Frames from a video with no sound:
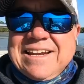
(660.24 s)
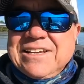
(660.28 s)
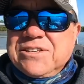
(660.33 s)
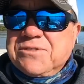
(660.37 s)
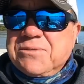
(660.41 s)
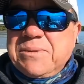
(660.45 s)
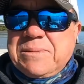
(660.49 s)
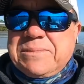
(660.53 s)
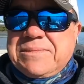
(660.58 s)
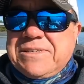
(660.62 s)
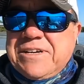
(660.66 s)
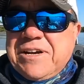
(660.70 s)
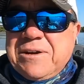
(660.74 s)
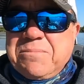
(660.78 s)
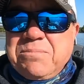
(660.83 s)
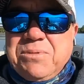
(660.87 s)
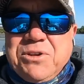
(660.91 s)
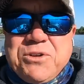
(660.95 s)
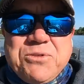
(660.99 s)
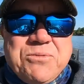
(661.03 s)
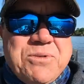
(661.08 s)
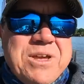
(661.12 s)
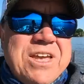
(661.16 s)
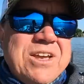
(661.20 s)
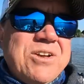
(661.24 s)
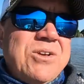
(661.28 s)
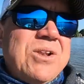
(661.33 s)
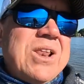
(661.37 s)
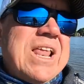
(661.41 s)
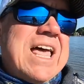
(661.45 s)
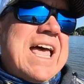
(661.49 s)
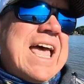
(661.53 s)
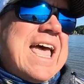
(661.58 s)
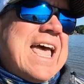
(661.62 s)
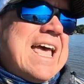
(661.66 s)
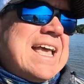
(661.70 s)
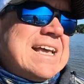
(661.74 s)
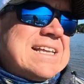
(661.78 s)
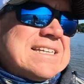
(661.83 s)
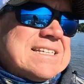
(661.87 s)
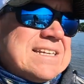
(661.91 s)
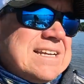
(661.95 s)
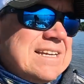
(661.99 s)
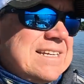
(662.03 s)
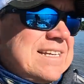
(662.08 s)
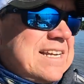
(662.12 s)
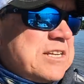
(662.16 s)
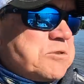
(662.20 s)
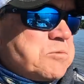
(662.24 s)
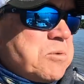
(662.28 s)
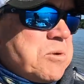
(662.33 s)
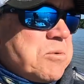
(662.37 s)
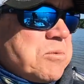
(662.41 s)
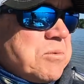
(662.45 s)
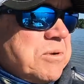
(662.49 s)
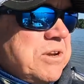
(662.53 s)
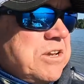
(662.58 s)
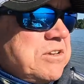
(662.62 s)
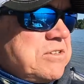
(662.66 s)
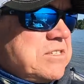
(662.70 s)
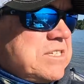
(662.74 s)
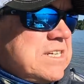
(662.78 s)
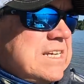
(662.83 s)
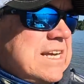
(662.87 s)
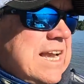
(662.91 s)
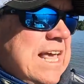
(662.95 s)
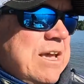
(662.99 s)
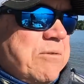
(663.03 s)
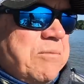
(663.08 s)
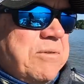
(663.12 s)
that swims in there. Bluegill, excellent. That's what we're using today.